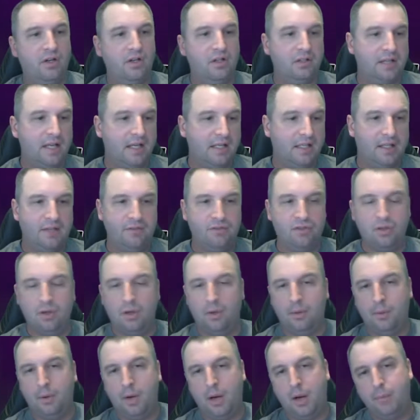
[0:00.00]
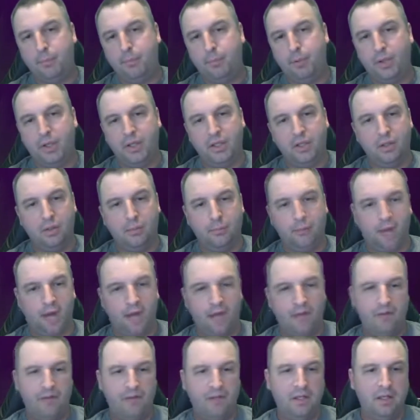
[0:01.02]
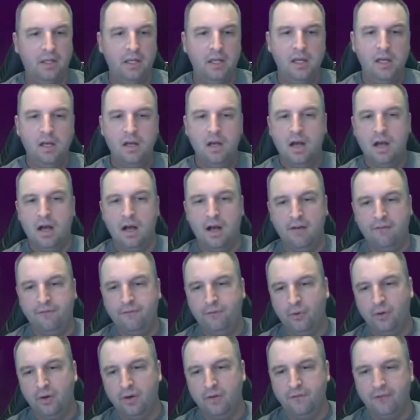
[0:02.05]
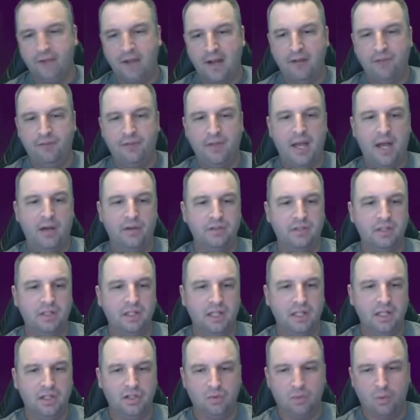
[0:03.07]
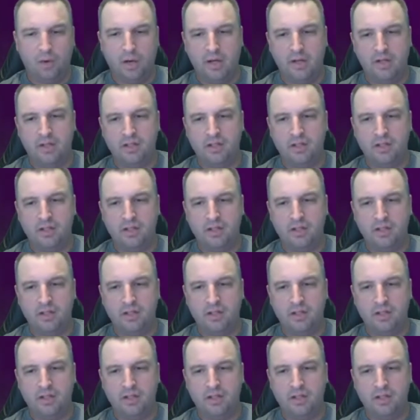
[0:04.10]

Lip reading: that gives you a pretty good profit of 4,000 to 5,000 each one.